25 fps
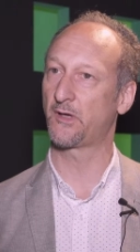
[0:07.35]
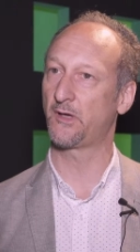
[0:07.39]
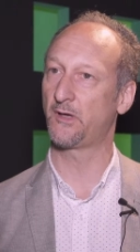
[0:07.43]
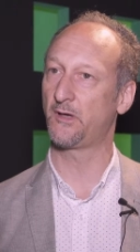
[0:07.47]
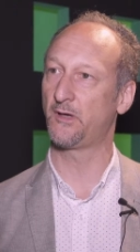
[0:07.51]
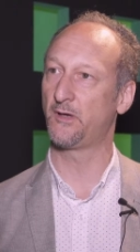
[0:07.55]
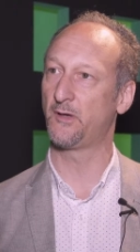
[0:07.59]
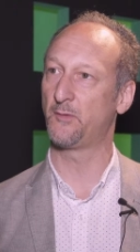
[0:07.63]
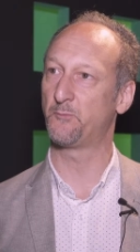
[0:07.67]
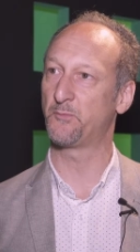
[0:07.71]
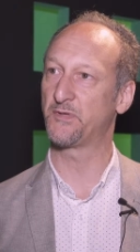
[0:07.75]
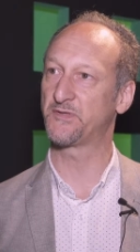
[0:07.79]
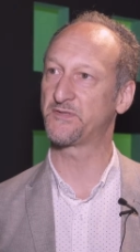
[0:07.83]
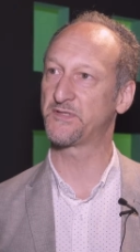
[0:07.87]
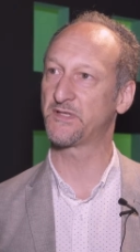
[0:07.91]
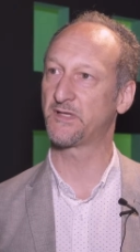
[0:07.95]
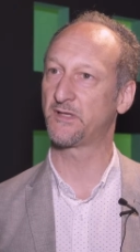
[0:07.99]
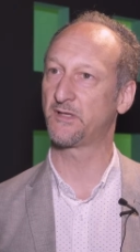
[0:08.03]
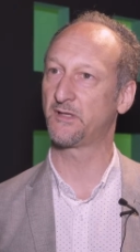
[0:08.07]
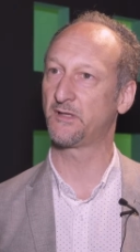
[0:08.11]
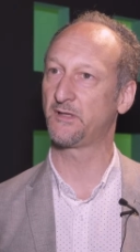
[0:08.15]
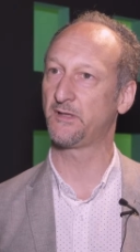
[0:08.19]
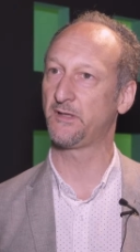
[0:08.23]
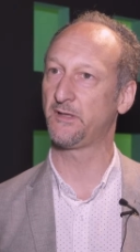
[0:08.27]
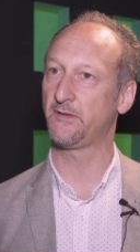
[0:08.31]

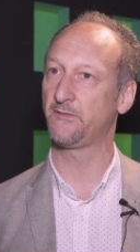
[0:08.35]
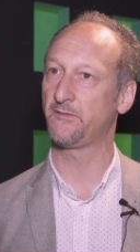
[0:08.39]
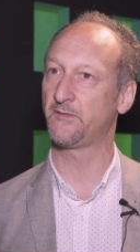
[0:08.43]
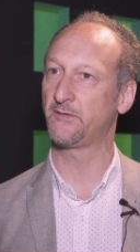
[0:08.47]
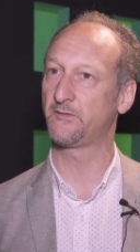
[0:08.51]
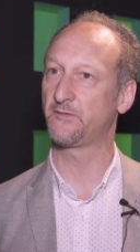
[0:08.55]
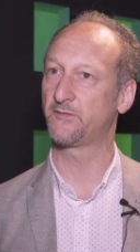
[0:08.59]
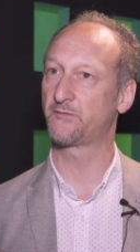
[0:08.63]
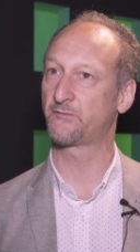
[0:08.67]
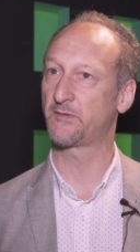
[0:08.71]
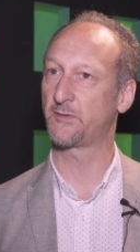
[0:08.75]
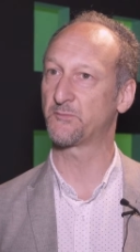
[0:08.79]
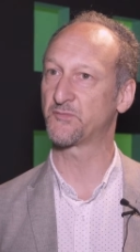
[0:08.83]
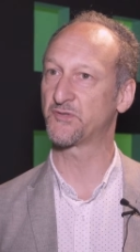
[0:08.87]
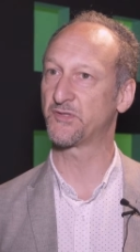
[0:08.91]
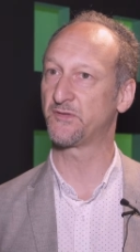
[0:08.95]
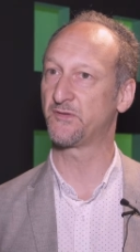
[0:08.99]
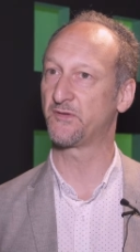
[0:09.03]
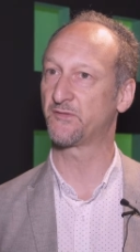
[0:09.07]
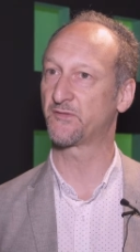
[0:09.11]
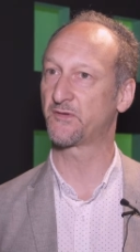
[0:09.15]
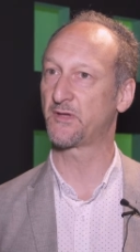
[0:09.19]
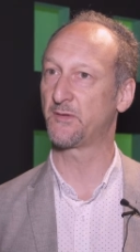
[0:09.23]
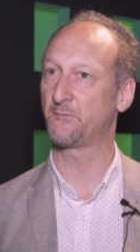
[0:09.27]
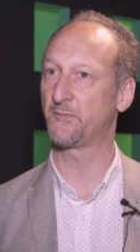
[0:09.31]
particularly the disruption
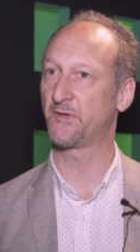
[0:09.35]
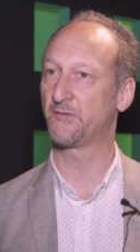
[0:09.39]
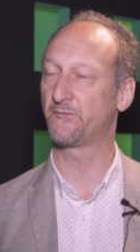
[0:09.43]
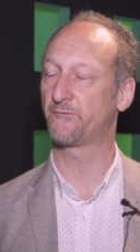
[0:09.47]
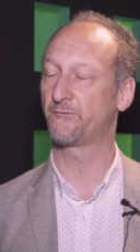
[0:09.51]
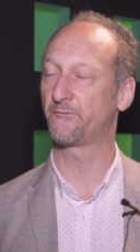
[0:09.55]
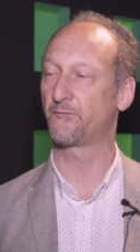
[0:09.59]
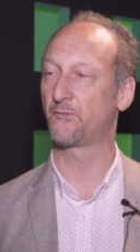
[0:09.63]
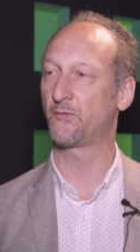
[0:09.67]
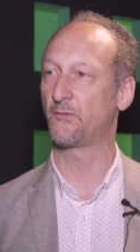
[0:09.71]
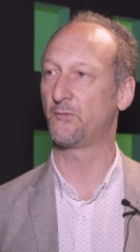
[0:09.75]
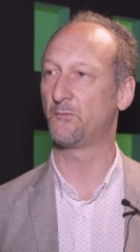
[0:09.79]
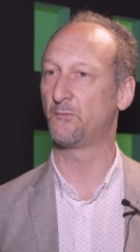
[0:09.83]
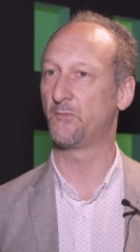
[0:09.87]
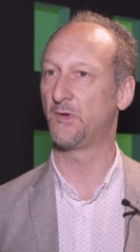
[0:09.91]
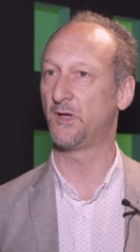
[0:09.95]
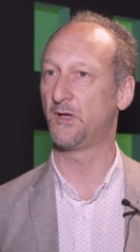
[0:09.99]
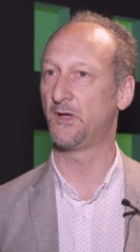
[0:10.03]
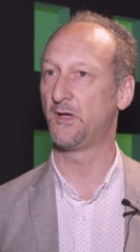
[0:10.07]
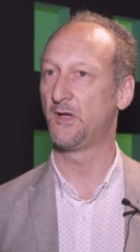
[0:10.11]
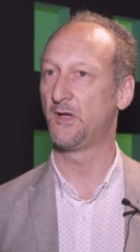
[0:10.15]
that's coming from